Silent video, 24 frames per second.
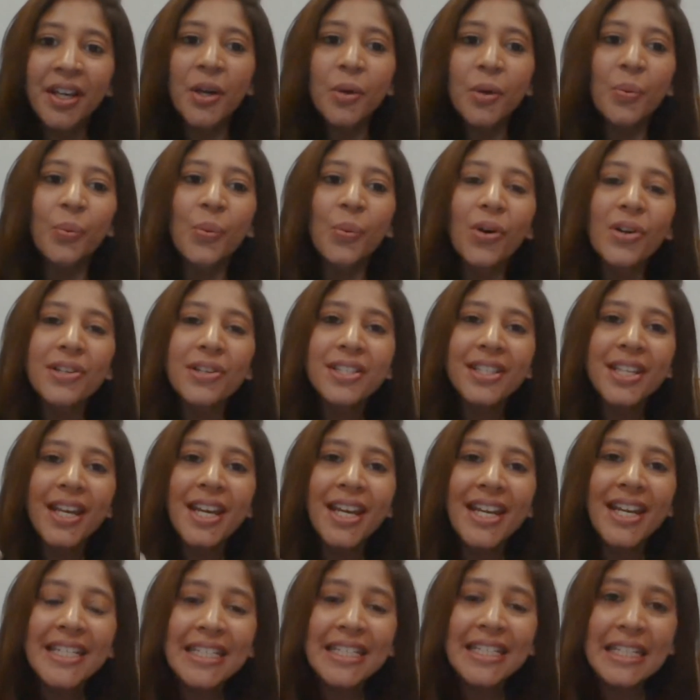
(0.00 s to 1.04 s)
Was there
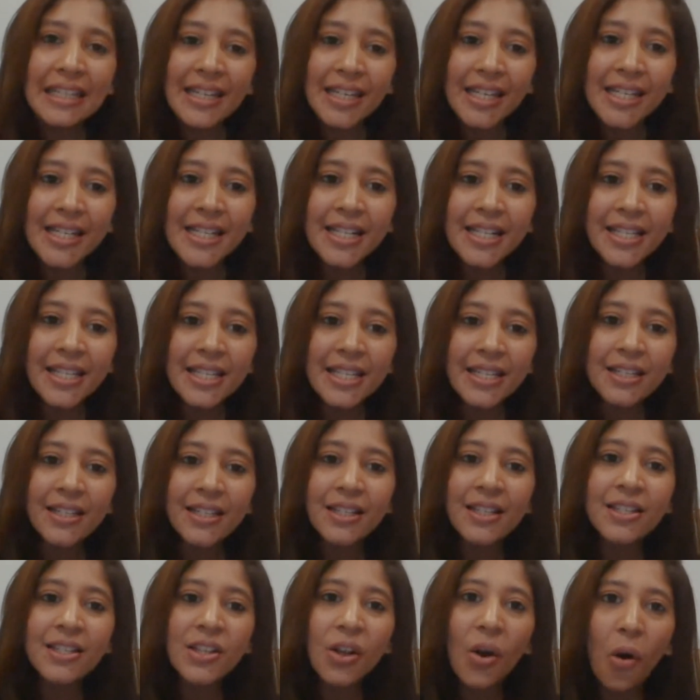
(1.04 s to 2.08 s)
any
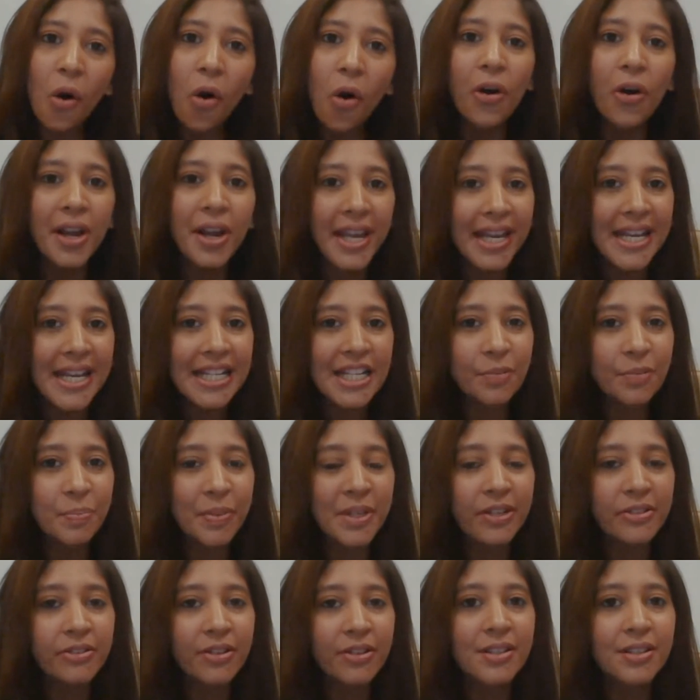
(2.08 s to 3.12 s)
incidents or
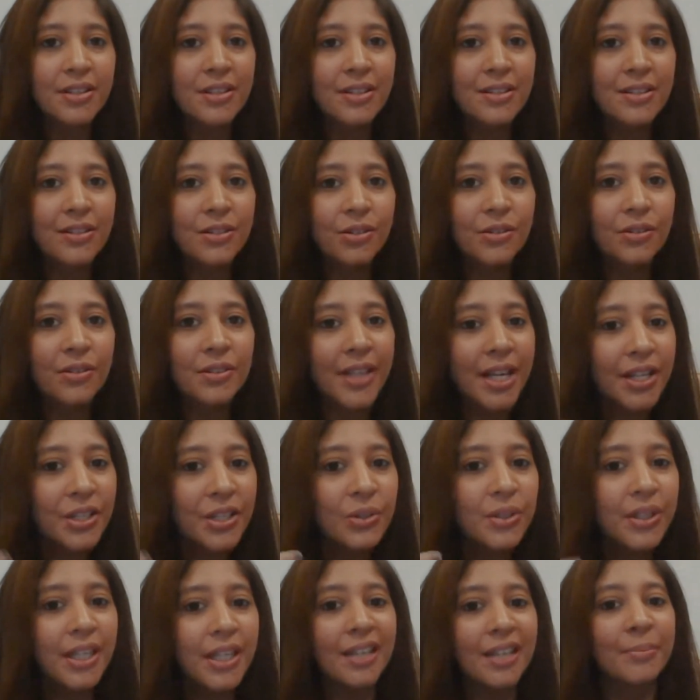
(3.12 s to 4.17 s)
experiences, you know, that you
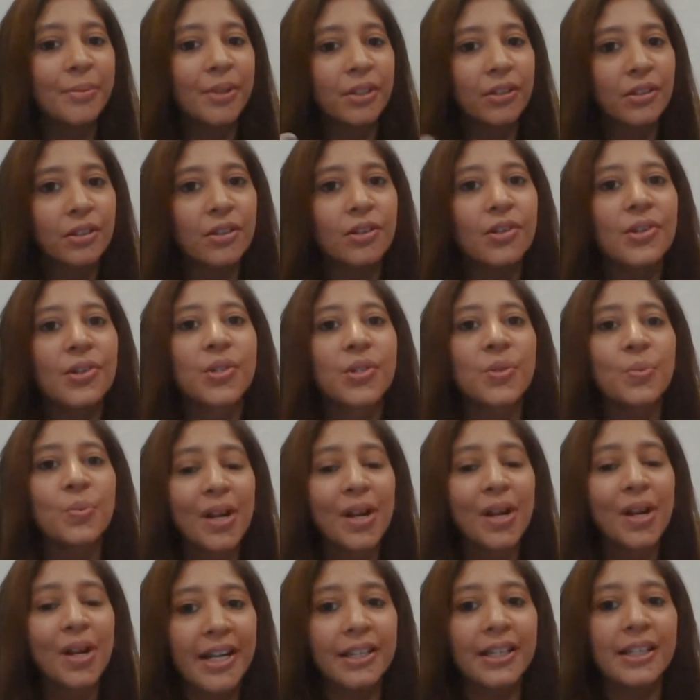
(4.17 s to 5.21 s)
came across while
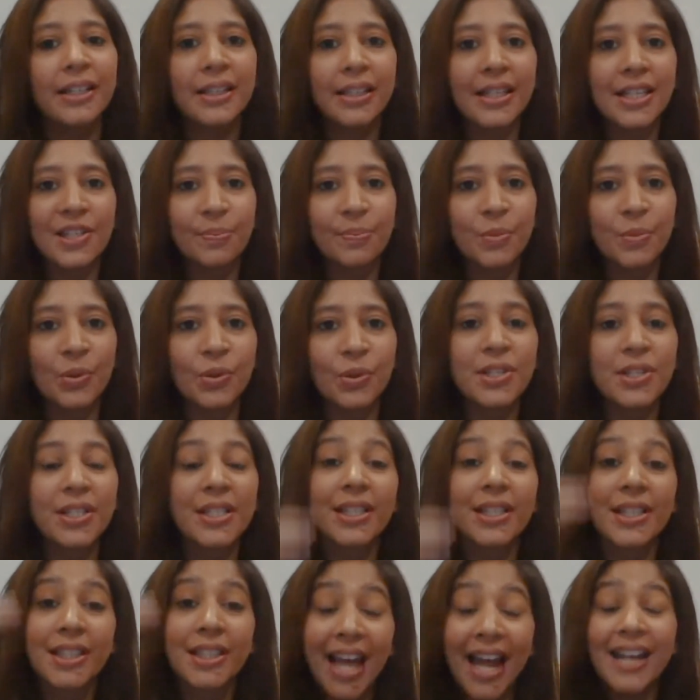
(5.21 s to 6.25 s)
writing these books
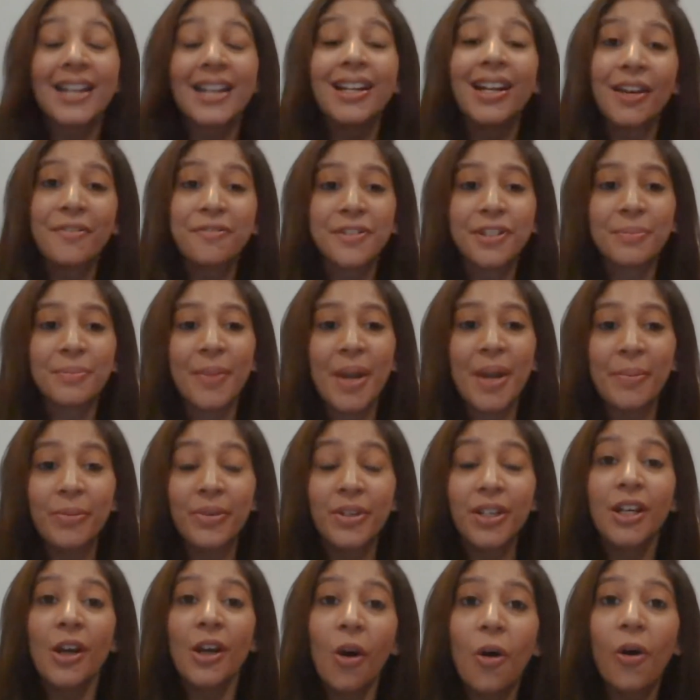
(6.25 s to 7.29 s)
that left a
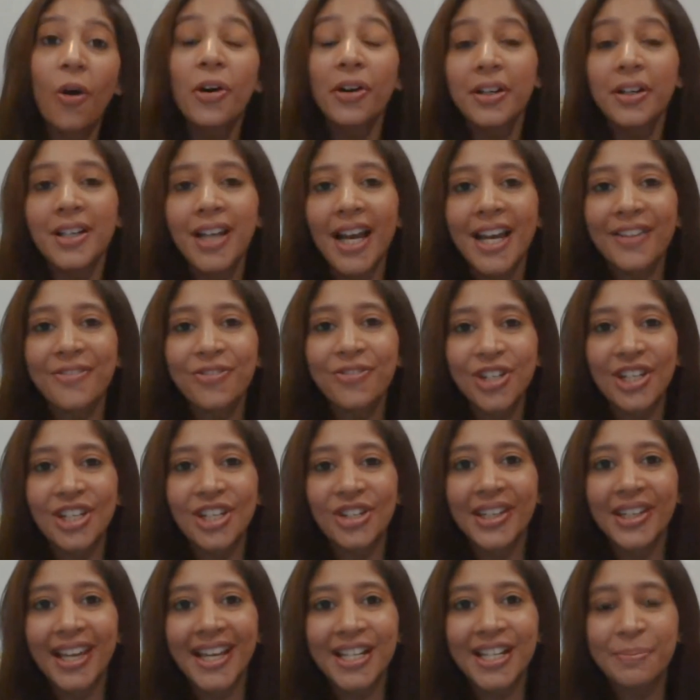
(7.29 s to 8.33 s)
memory or a
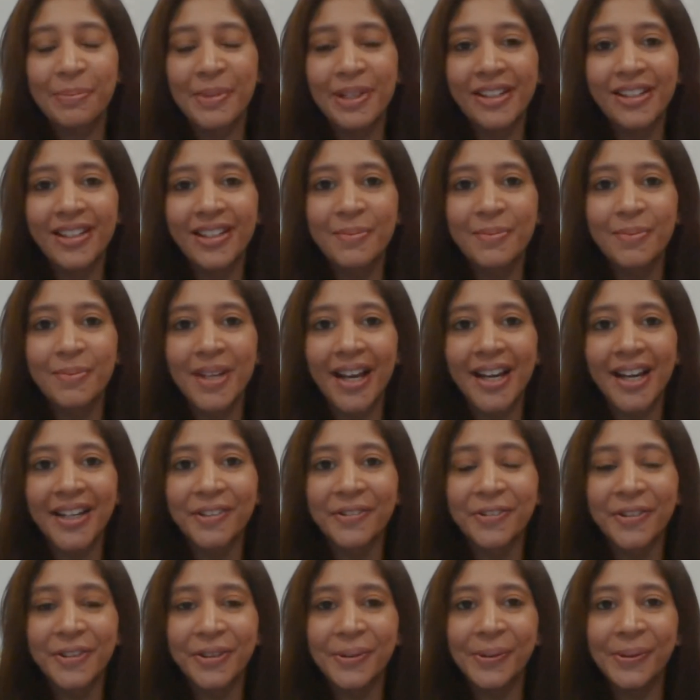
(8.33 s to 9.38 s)
life-changing experience behind
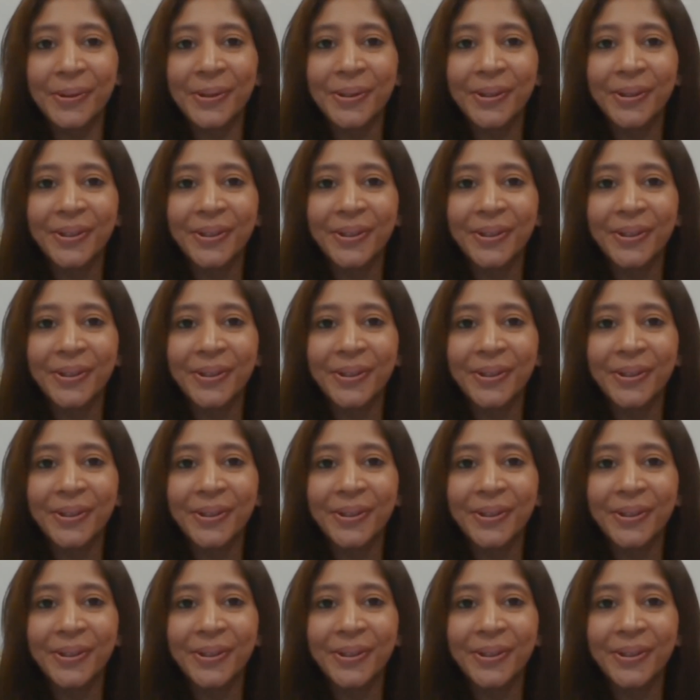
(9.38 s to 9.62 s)
for you?